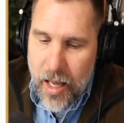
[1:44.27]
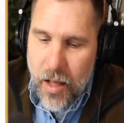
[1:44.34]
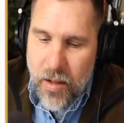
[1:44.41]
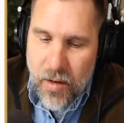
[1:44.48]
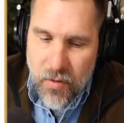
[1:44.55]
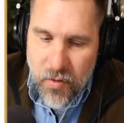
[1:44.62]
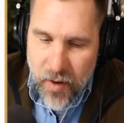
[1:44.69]

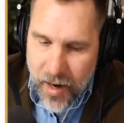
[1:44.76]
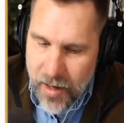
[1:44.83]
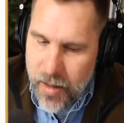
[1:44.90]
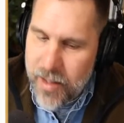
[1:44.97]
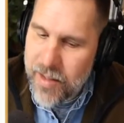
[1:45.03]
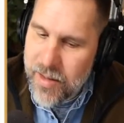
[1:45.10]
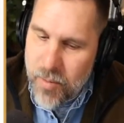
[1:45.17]
And then
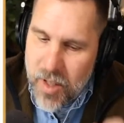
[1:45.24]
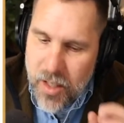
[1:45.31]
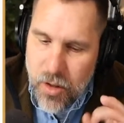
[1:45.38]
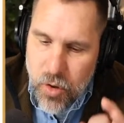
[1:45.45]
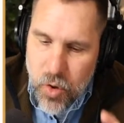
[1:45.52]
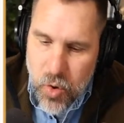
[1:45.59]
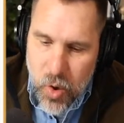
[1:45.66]
finally, some
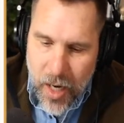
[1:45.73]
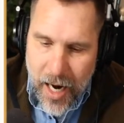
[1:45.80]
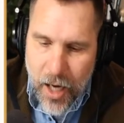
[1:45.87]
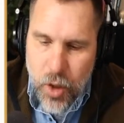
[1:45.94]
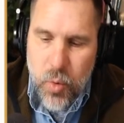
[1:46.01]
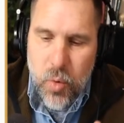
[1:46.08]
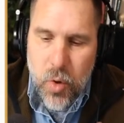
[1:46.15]

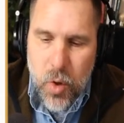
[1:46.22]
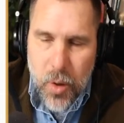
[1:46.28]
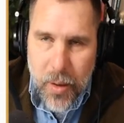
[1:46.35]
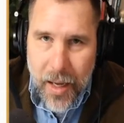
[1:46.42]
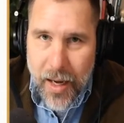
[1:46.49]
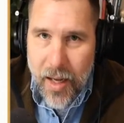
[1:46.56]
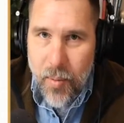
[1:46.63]
contractual
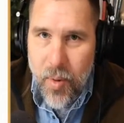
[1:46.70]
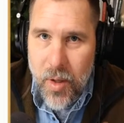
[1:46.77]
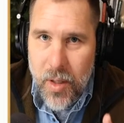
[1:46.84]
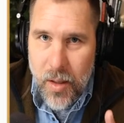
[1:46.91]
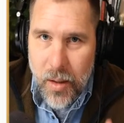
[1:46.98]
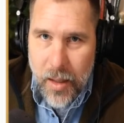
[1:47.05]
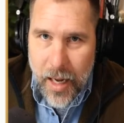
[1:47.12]

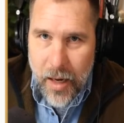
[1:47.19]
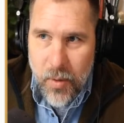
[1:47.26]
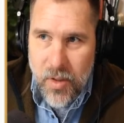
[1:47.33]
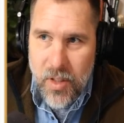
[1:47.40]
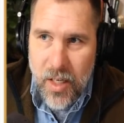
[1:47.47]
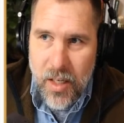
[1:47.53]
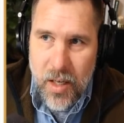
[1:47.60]
liability
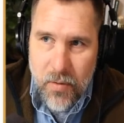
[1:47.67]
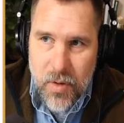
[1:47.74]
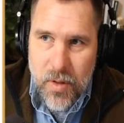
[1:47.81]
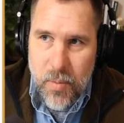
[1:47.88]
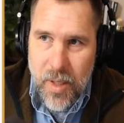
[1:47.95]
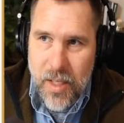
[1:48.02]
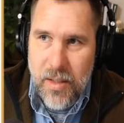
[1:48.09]
language. Going to give you
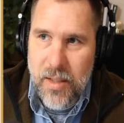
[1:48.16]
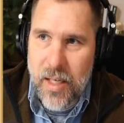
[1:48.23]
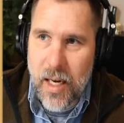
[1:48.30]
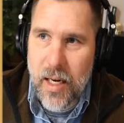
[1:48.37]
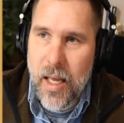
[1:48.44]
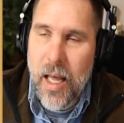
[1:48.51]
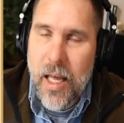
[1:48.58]
some
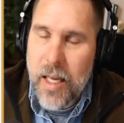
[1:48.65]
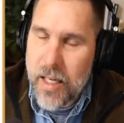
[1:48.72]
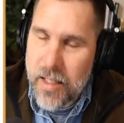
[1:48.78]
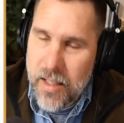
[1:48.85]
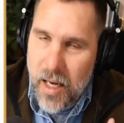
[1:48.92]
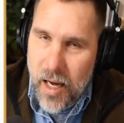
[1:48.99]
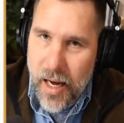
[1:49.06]
insight
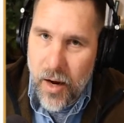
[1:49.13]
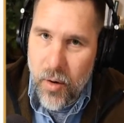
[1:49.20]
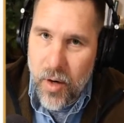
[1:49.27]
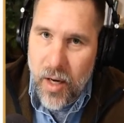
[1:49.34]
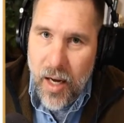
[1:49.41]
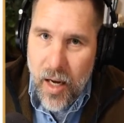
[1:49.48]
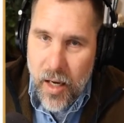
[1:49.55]
into how
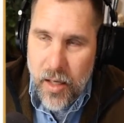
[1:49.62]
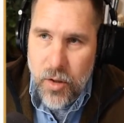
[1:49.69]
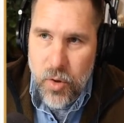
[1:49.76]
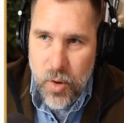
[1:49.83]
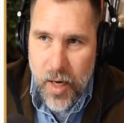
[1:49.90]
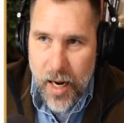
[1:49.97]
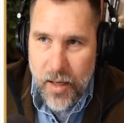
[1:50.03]

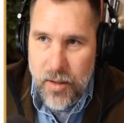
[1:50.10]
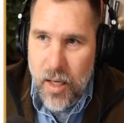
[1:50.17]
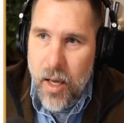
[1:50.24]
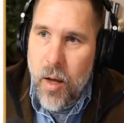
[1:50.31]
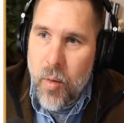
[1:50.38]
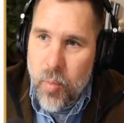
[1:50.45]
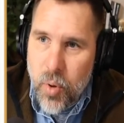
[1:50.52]
contracts
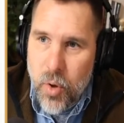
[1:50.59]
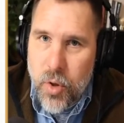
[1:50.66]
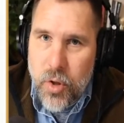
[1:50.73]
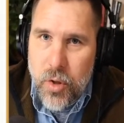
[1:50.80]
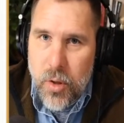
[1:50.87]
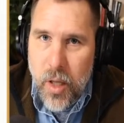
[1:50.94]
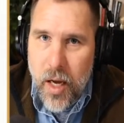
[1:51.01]

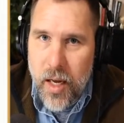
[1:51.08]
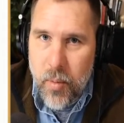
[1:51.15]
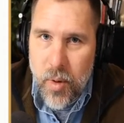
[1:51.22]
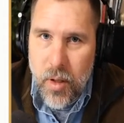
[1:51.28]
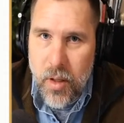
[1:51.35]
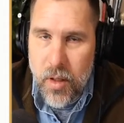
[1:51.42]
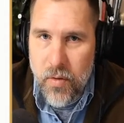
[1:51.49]
push
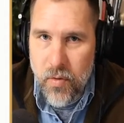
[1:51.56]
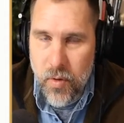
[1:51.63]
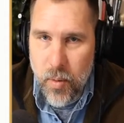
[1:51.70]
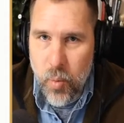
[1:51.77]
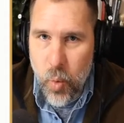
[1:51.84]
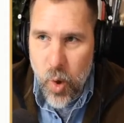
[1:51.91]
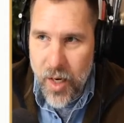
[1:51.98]
liability
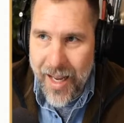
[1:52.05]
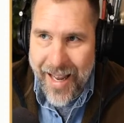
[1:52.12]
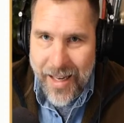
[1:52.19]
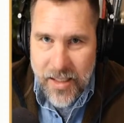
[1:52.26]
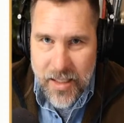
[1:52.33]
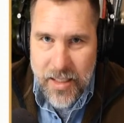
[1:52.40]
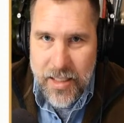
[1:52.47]
from one
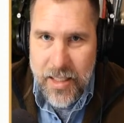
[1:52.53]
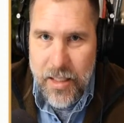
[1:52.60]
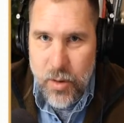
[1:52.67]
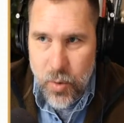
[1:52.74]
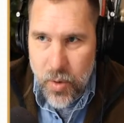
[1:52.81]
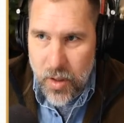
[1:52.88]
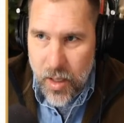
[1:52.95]
entity
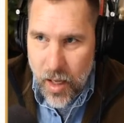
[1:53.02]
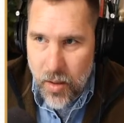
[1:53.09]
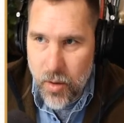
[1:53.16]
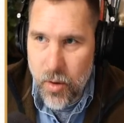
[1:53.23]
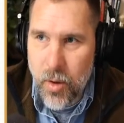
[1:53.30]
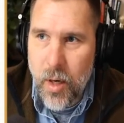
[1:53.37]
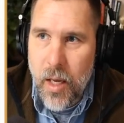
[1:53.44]
to
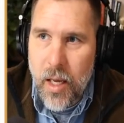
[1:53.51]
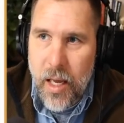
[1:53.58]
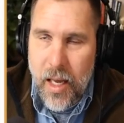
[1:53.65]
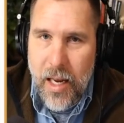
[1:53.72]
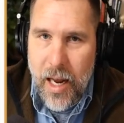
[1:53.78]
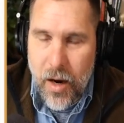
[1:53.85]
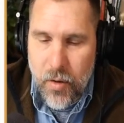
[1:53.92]
another
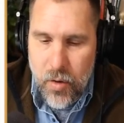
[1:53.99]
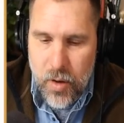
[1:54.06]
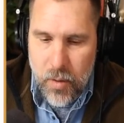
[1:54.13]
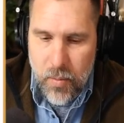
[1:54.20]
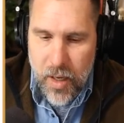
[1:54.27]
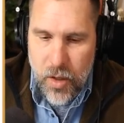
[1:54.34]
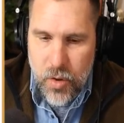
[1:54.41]
and how you
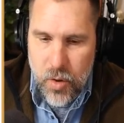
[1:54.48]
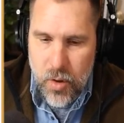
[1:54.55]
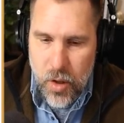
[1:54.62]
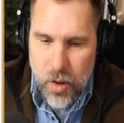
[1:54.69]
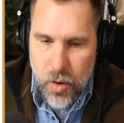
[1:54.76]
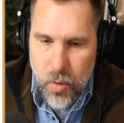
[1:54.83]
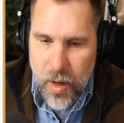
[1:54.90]
can make sure
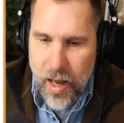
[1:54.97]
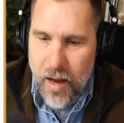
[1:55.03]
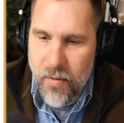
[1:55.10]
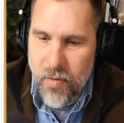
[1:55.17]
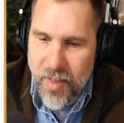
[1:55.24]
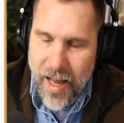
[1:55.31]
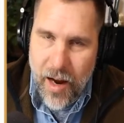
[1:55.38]
that you
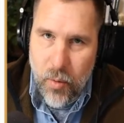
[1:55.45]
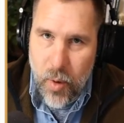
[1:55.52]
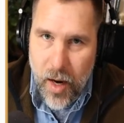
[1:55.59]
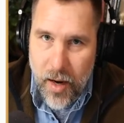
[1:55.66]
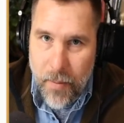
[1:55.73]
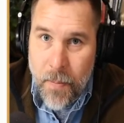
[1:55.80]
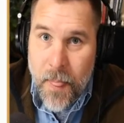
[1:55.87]
have that
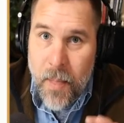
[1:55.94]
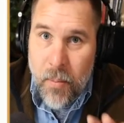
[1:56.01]
right.